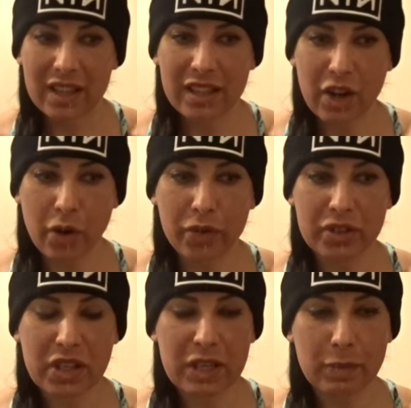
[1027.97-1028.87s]
You know,
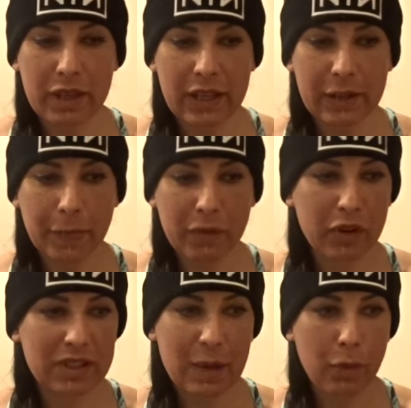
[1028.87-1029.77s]
there's going to be,
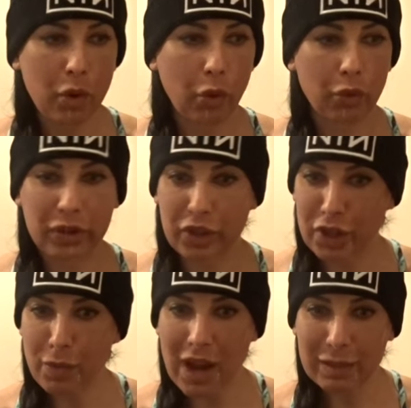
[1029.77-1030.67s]
for example, really
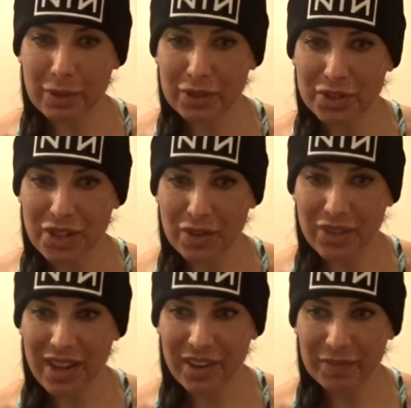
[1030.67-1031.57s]
good bodybuilders
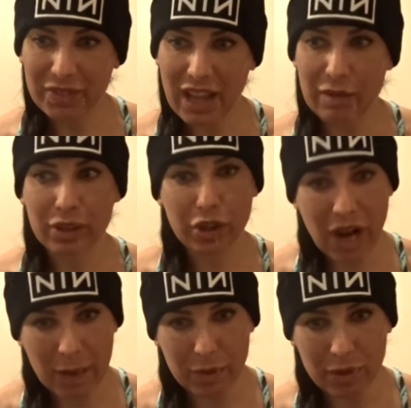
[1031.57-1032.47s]
out there and really
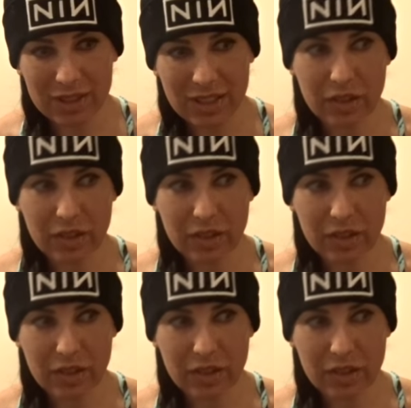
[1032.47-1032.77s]
crappy ones.